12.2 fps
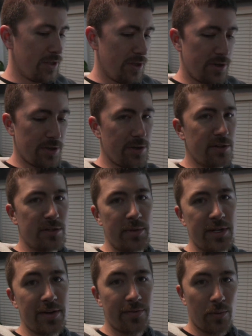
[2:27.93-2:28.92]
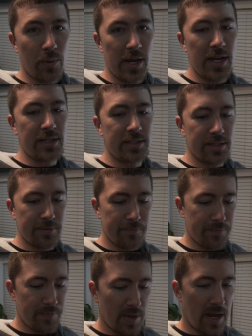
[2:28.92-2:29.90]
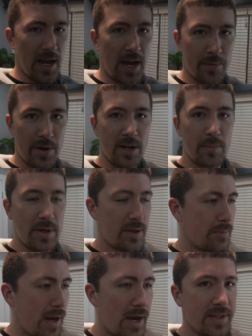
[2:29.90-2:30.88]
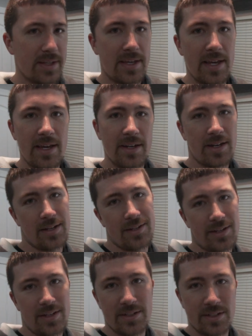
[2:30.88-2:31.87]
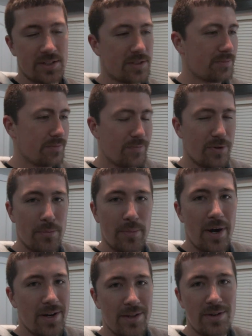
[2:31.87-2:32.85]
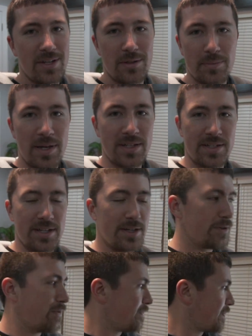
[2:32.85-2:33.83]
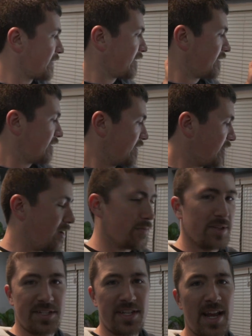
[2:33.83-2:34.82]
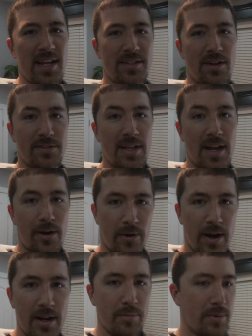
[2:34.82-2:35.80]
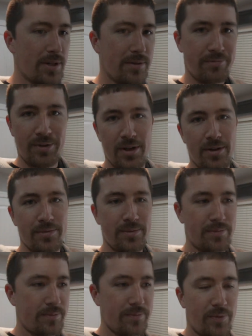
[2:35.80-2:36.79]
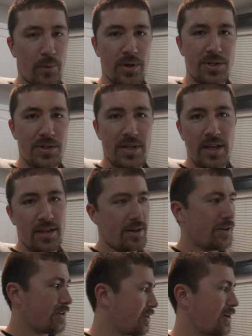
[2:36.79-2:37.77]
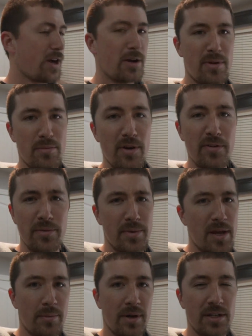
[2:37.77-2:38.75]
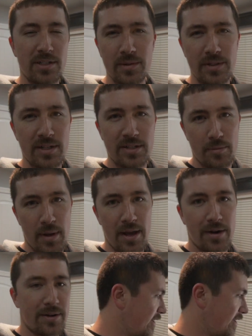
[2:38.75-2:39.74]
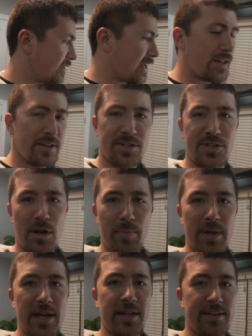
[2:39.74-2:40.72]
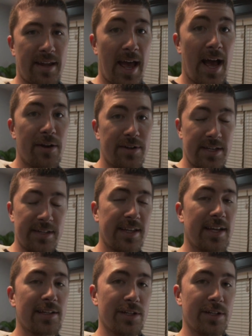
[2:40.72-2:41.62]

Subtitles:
you can use them in different ways. I recommend buying the kit because it's for the money, you get the best deal. The stands aren't that great, but you know, for what you get, you're not going to be moving them that much, so it doesn't matter. Now let's jump into how to get that